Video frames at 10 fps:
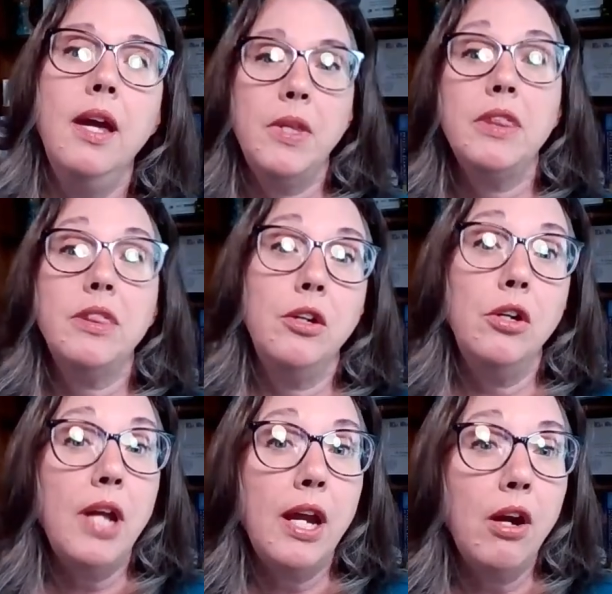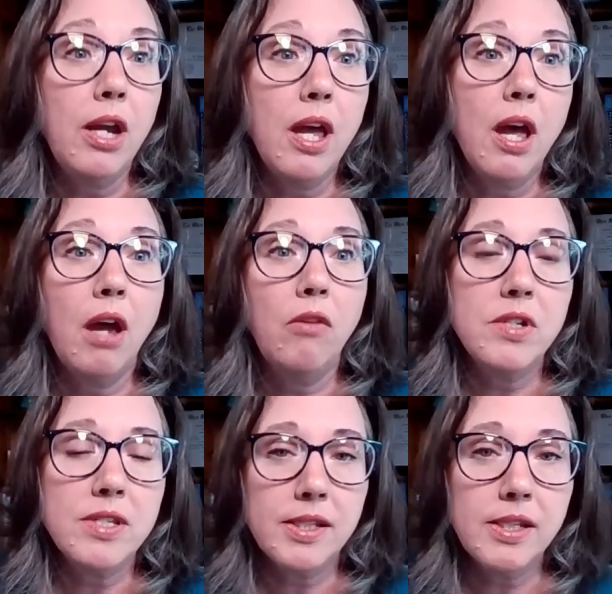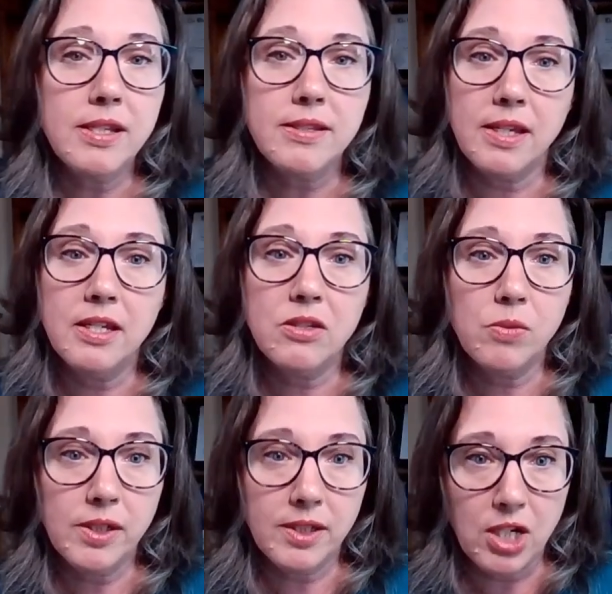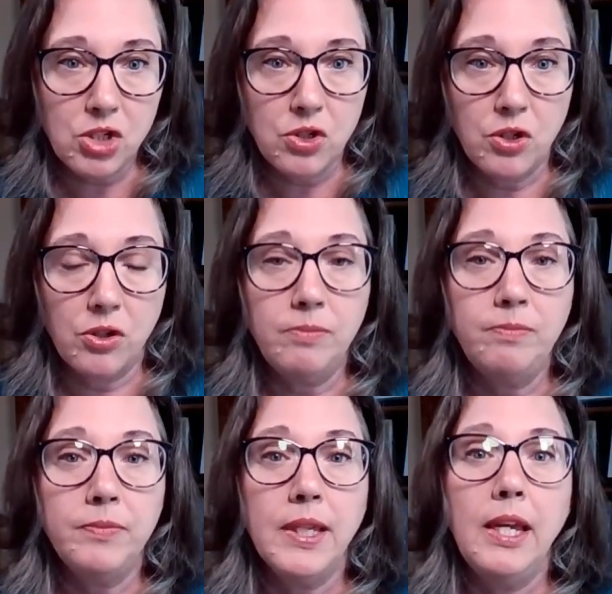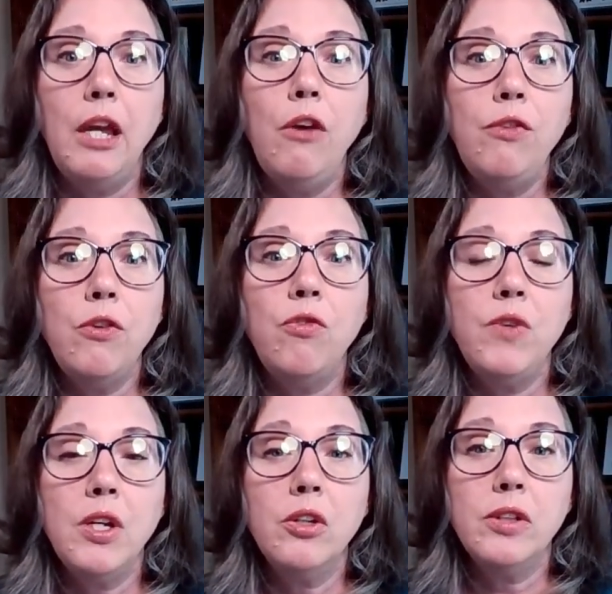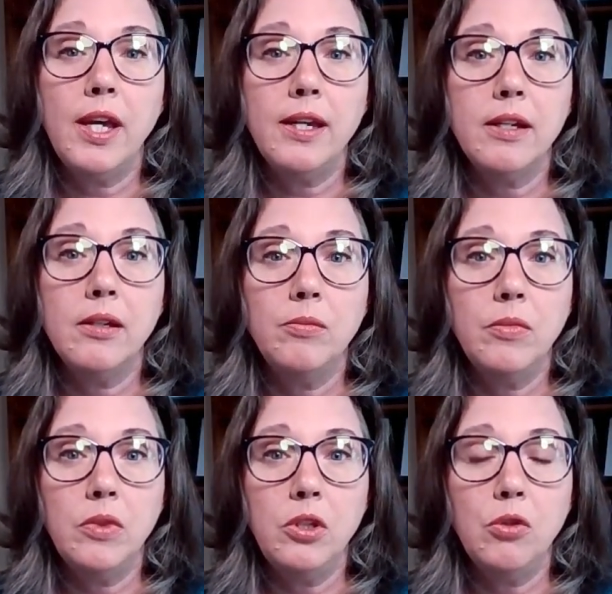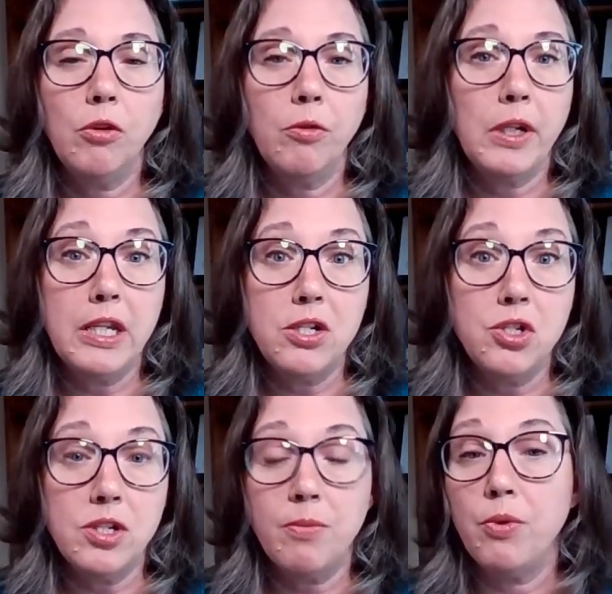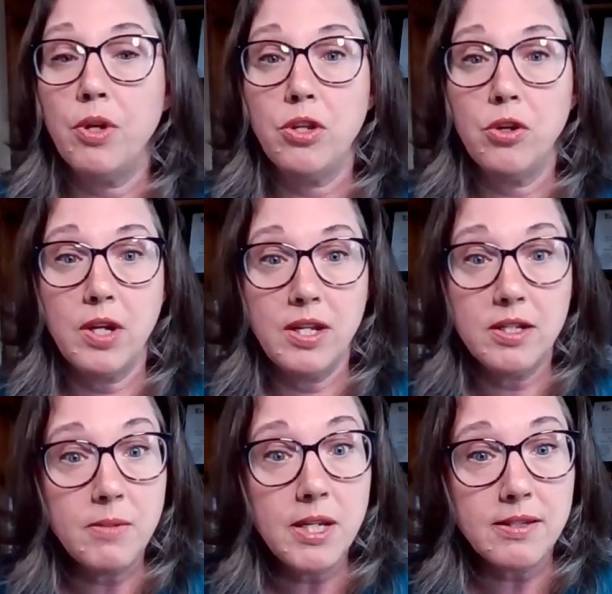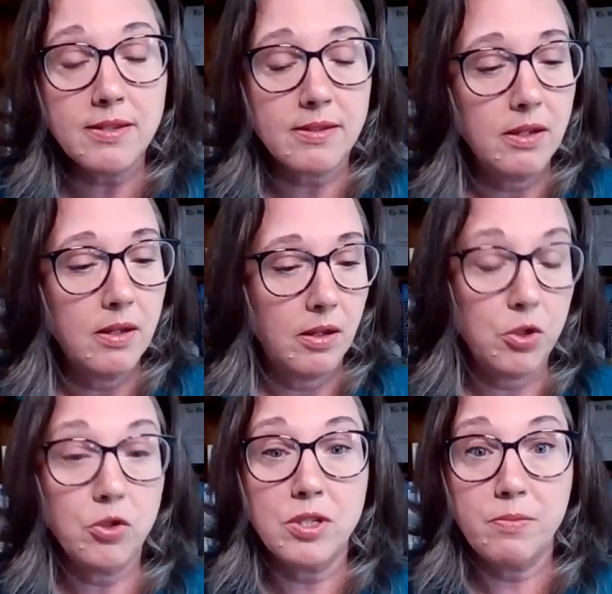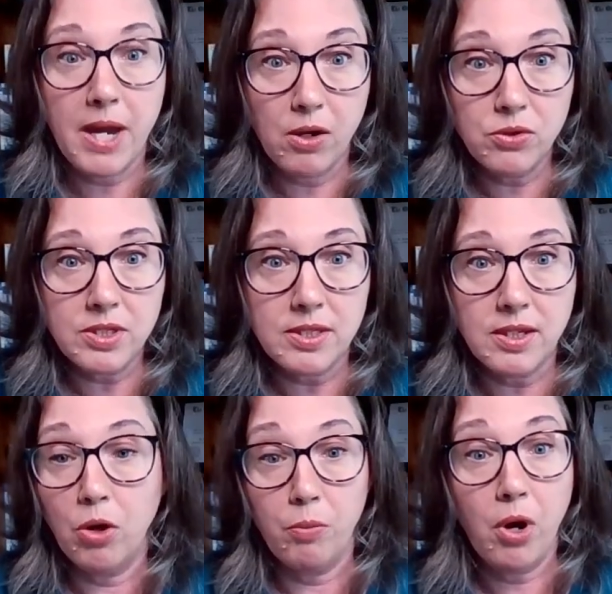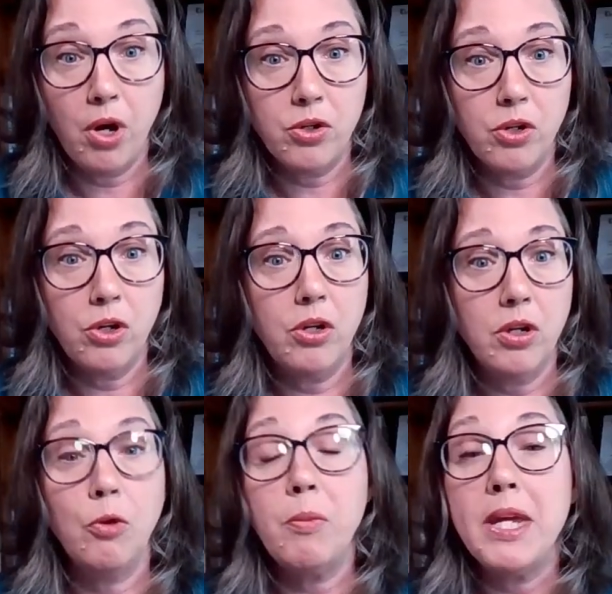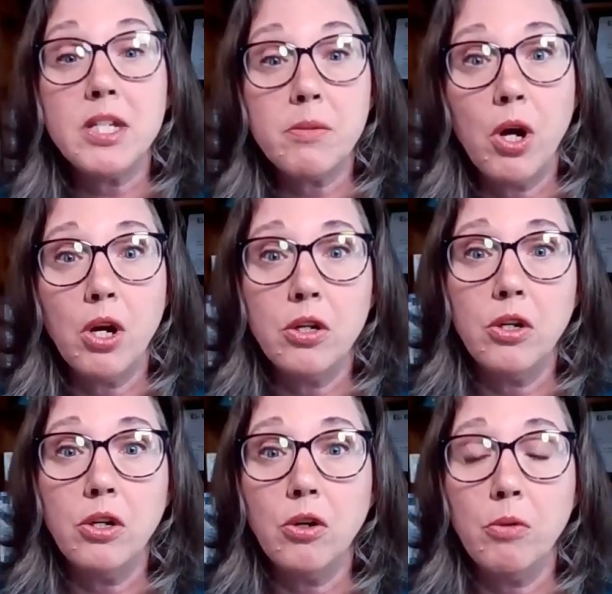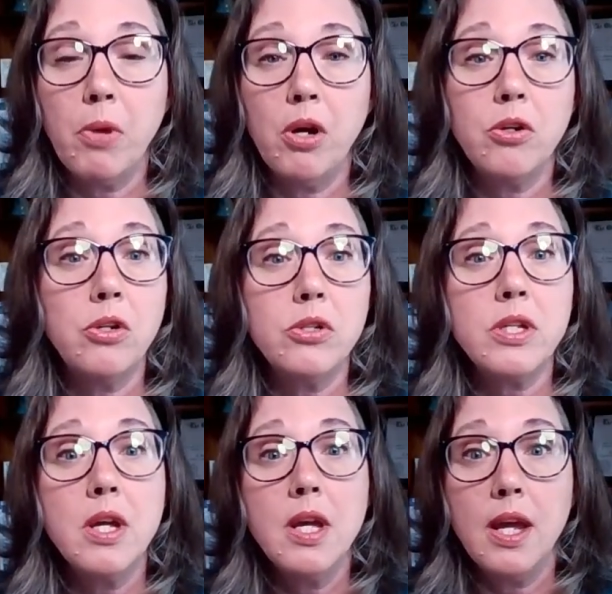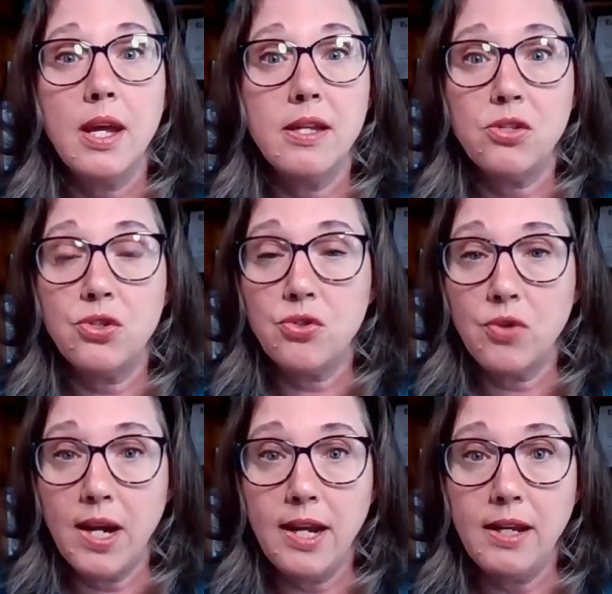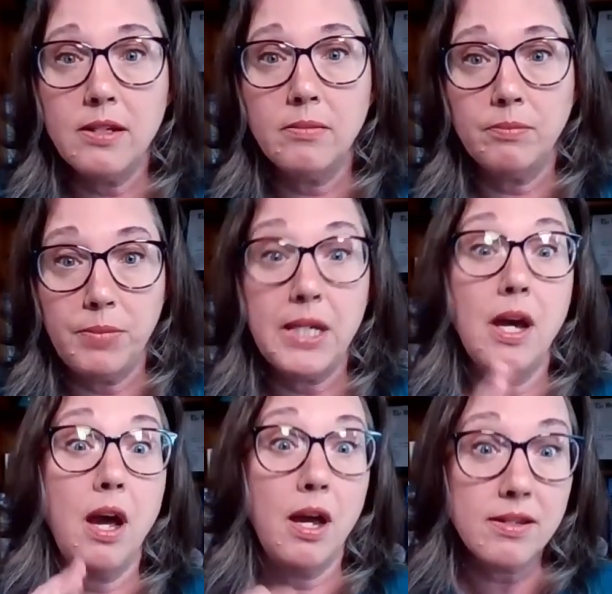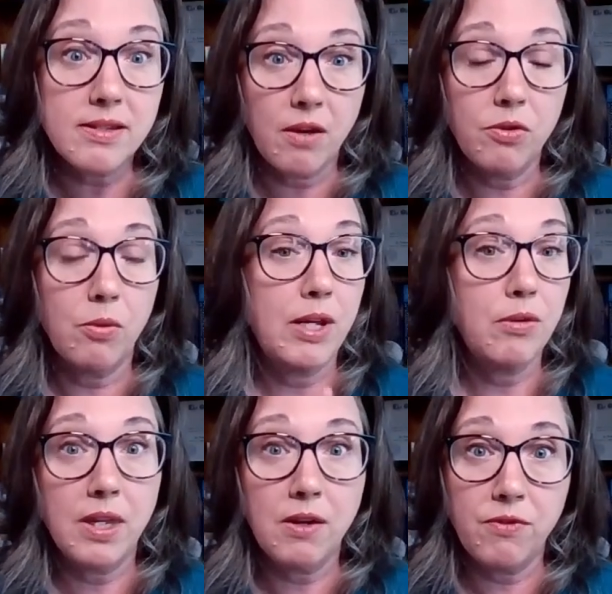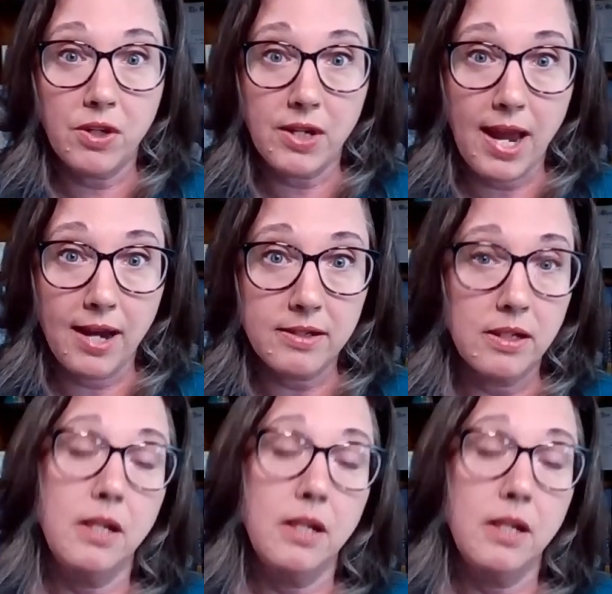The third area of resilience is relational. If you feel like your relationship with your intimates, your spouse or partner, romantic partner or partners, is strained because of the way you think, feel, and act,